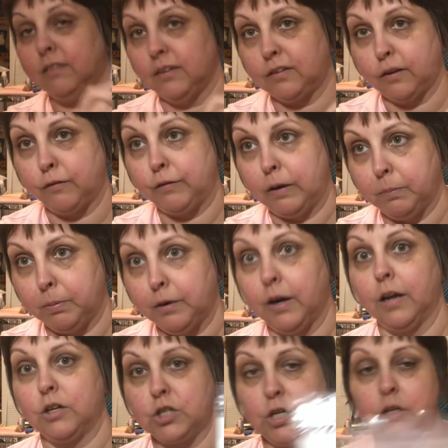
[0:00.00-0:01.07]
it's a
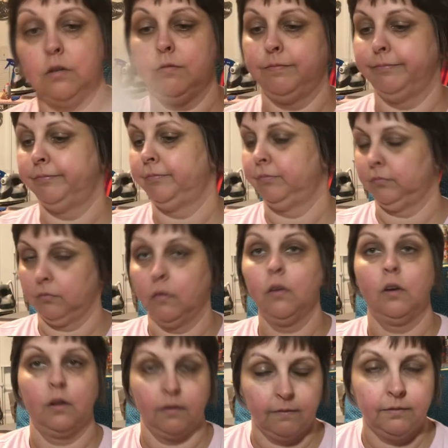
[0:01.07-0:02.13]
reproduction.
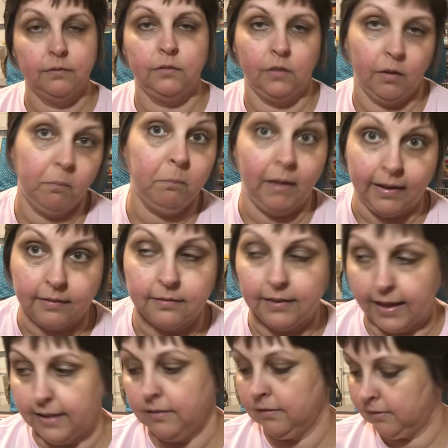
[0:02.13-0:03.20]
Makes
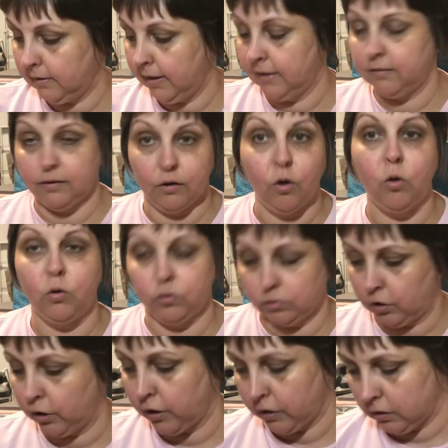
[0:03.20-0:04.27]
sense. It's an old
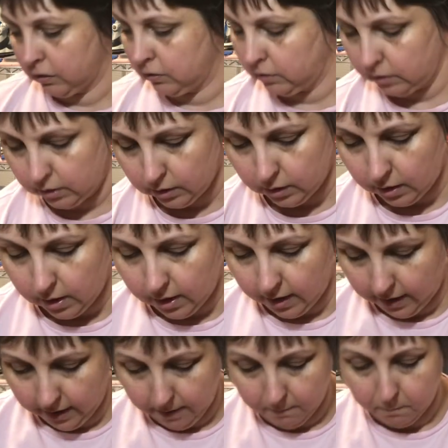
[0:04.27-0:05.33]
girl.
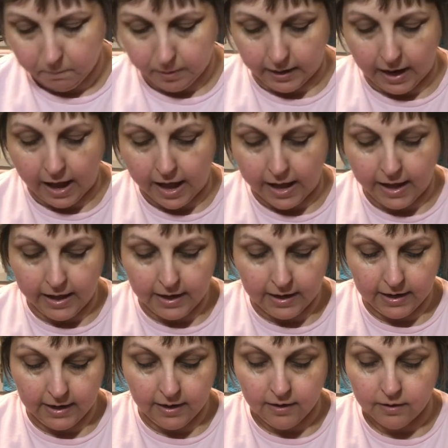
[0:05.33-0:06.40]
Um, but
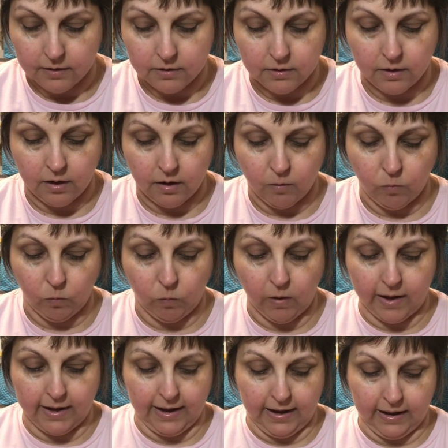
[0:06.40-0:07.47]
I
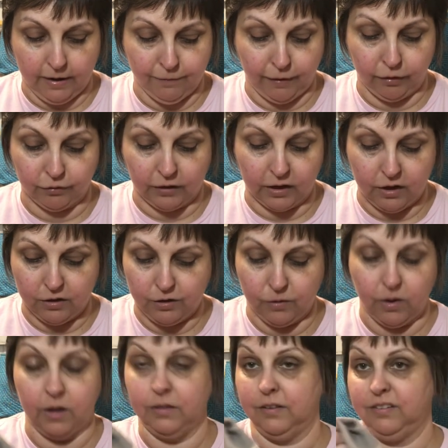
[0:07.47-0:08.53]
wanted, if I was going to do
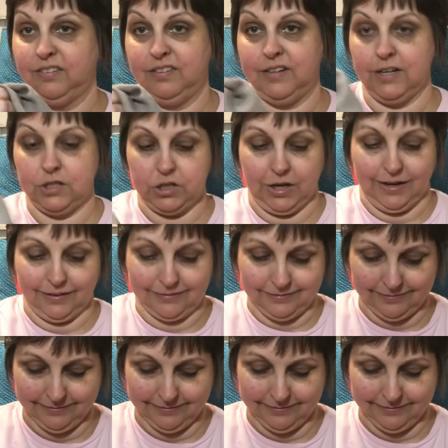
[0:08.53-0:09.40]
all this stitching,